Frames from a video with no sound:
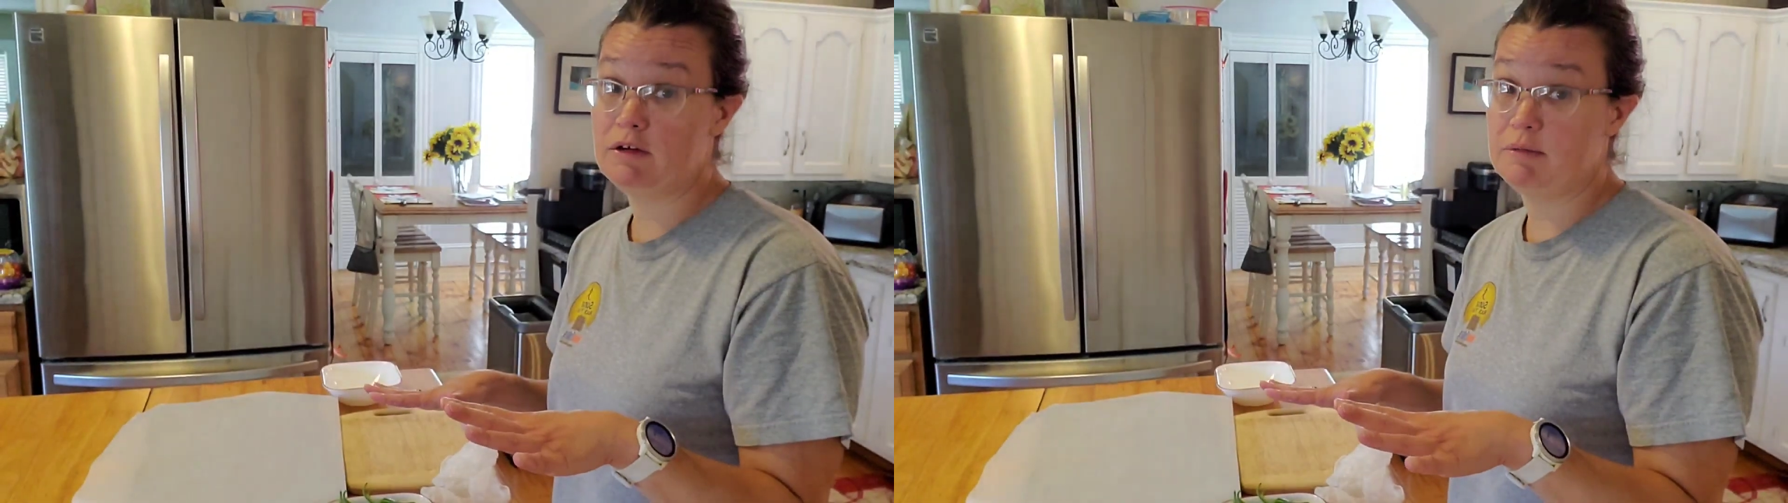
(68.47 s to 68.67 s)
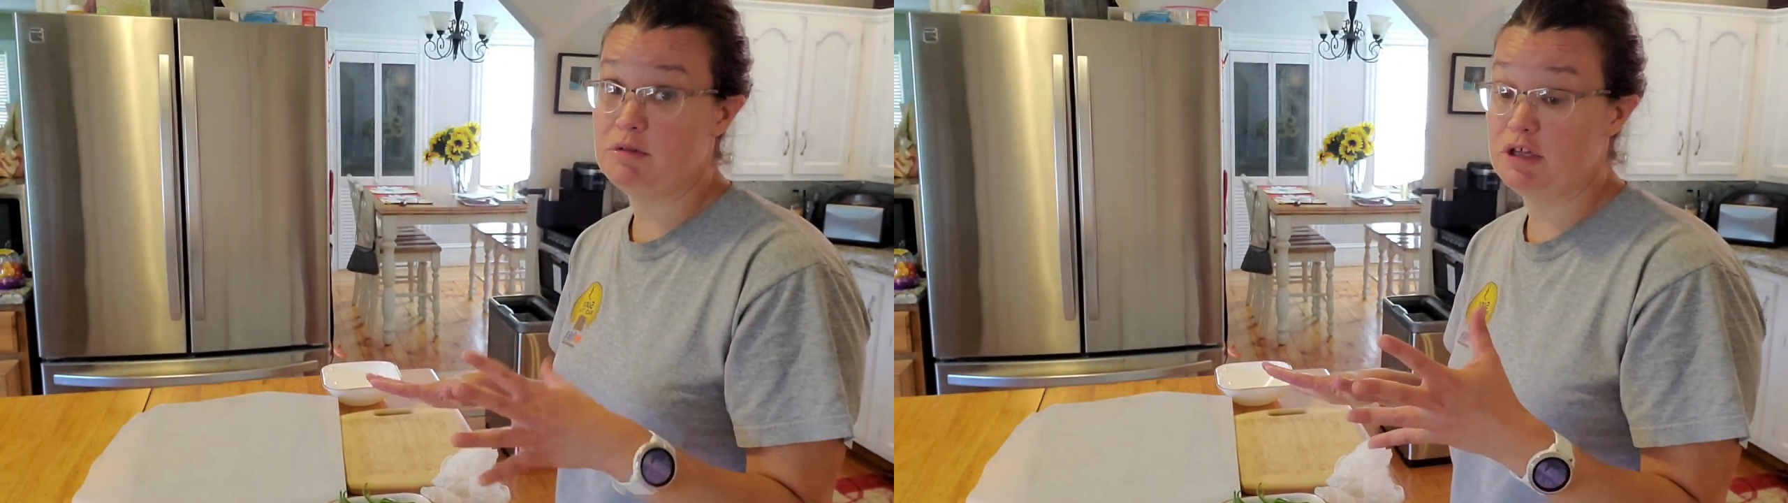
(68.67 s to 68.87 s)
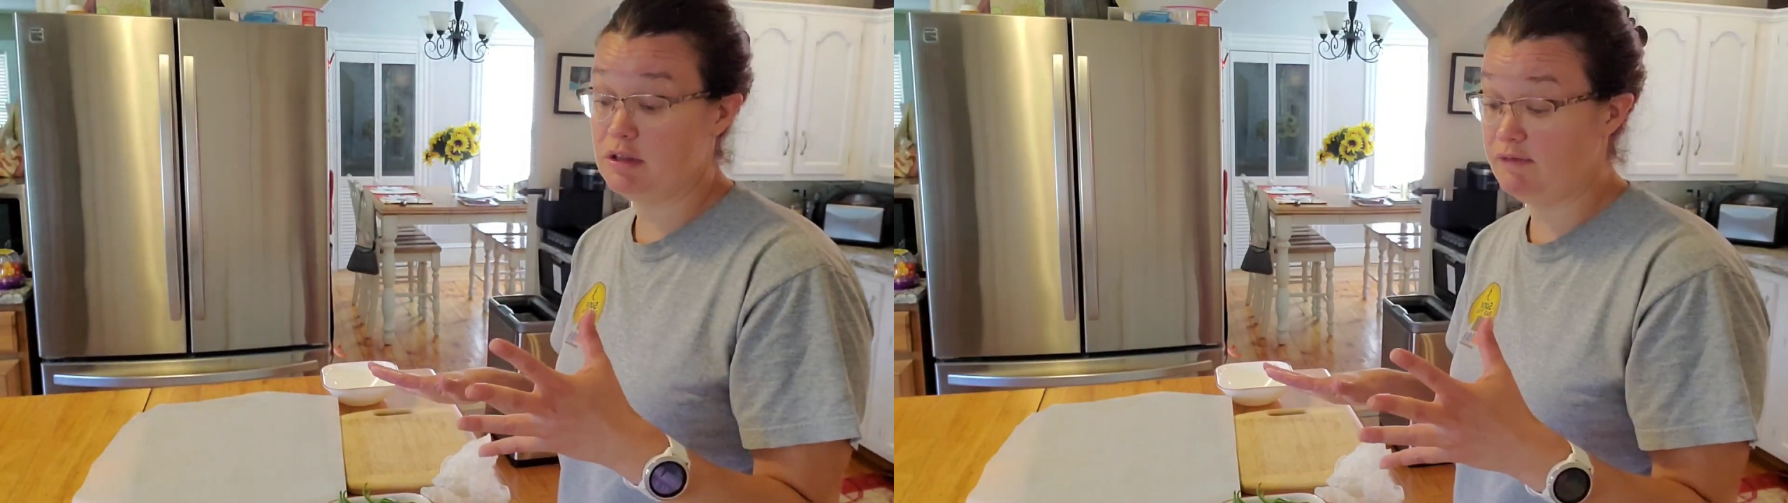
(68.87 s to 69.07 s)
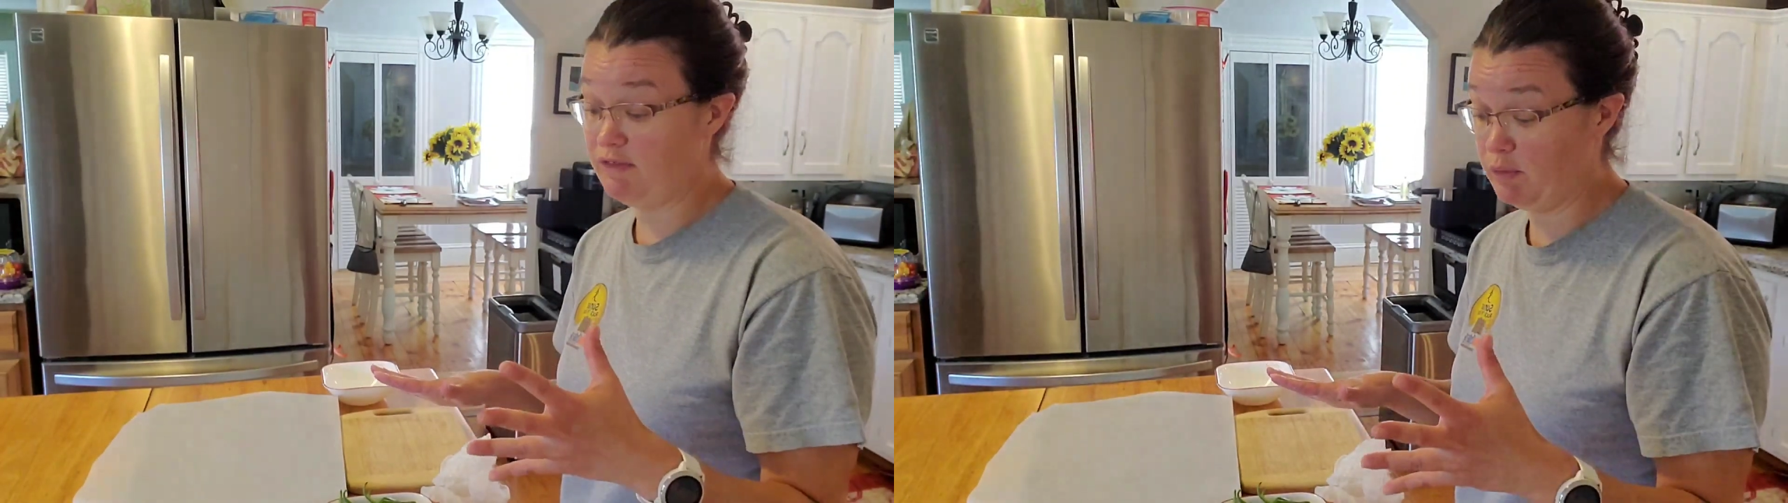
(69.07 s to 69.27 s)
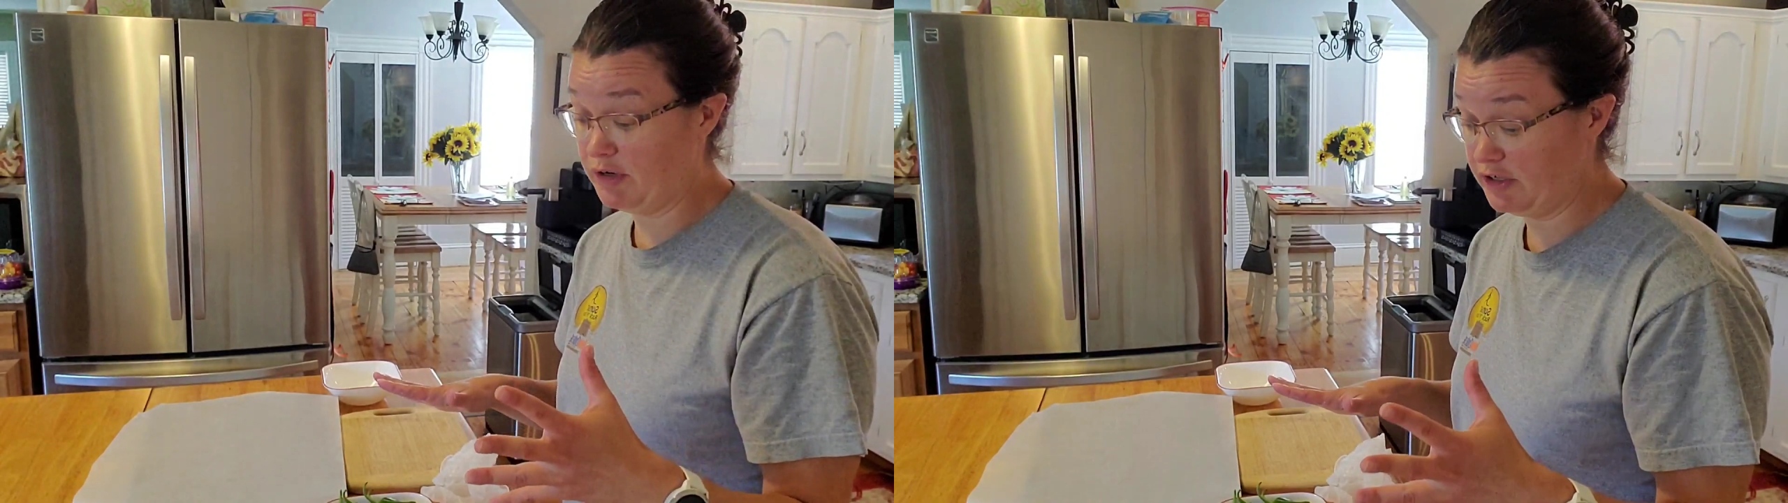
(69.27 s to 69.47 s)
cream cheese if
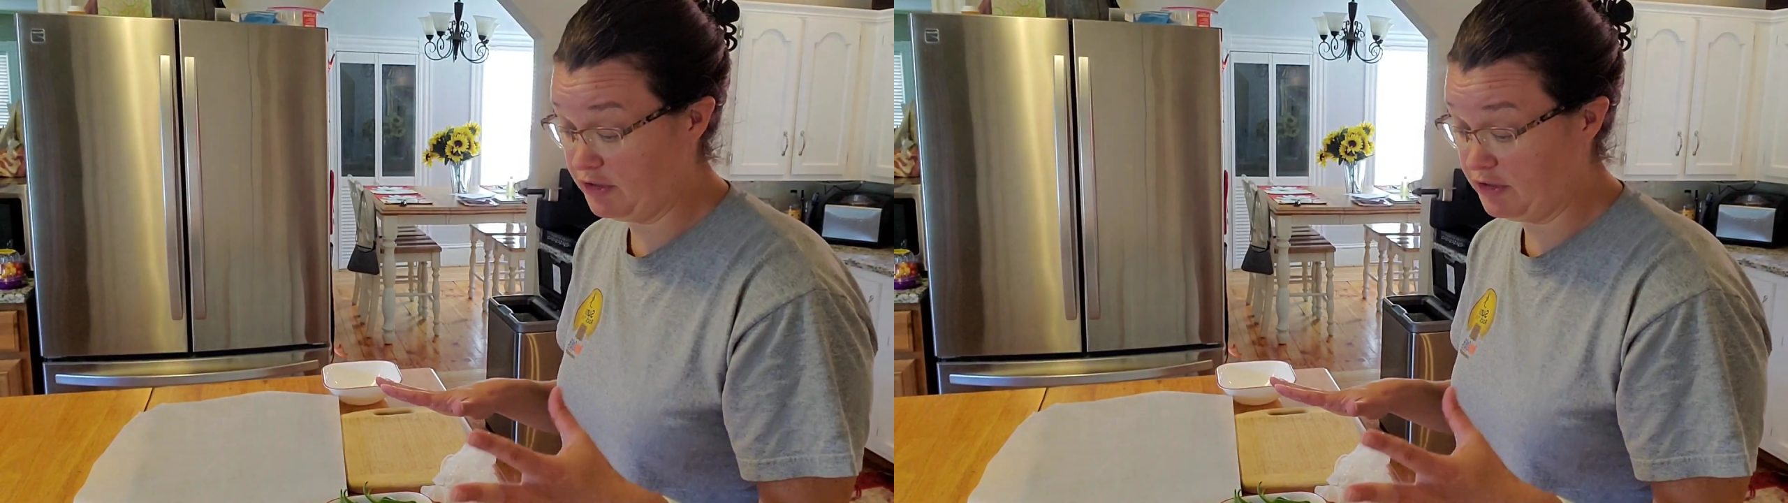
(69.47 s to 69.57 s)
you wanted